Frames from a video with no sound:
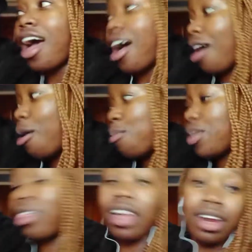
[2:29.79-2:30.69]
And
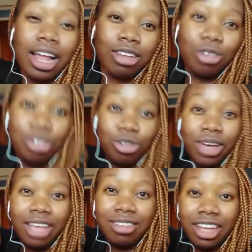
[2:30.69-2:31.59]
then I'll talk to you
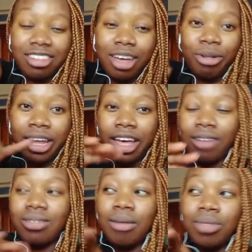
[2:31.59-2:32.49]
guys later when I
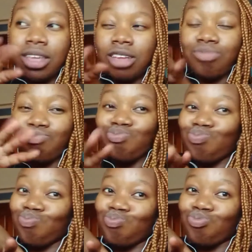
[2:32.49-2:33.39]
have something
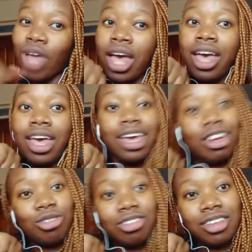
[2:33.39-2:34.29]

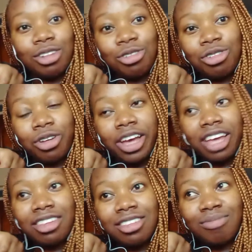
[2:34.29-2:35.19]
interesting to show you
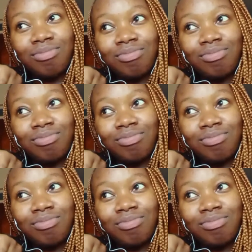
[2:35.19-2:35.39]
guys.